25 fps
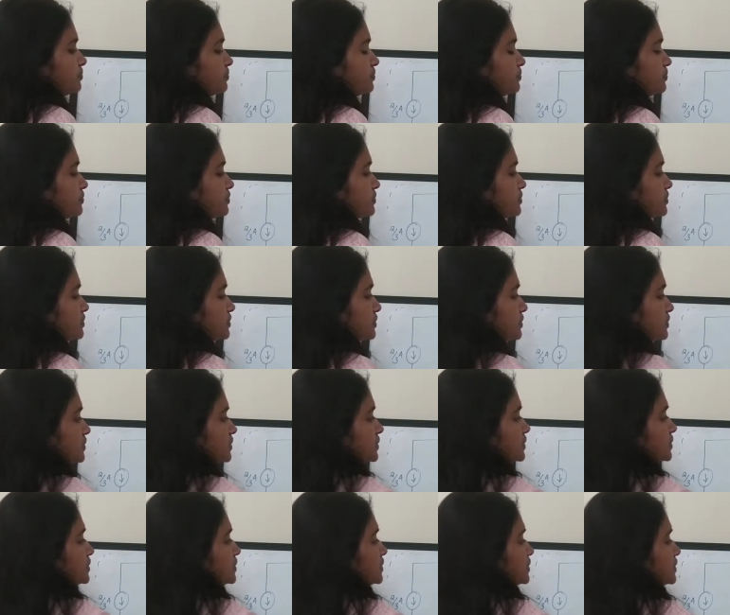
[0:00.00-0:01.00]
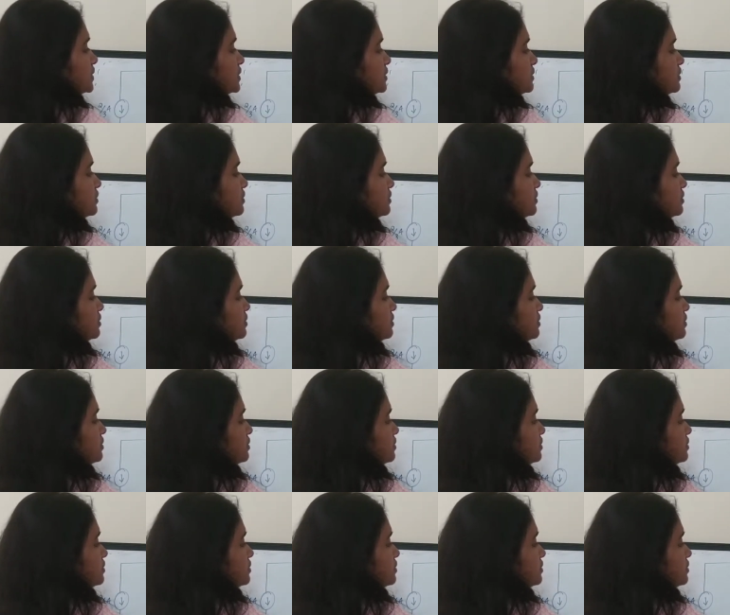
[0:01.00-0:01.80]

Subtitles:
[no speech]